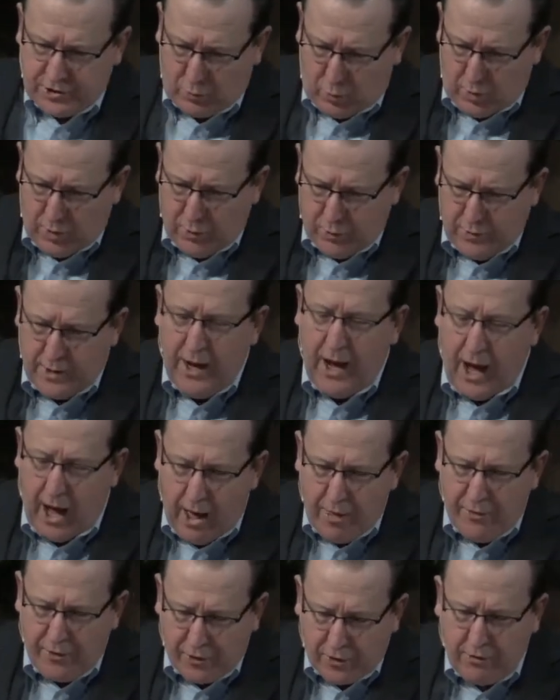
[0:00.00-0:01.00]
quote,
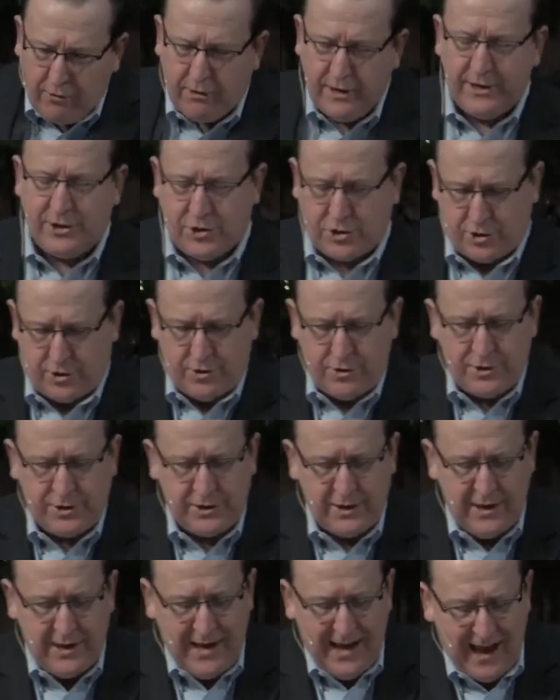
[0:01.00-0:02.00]
other creatures,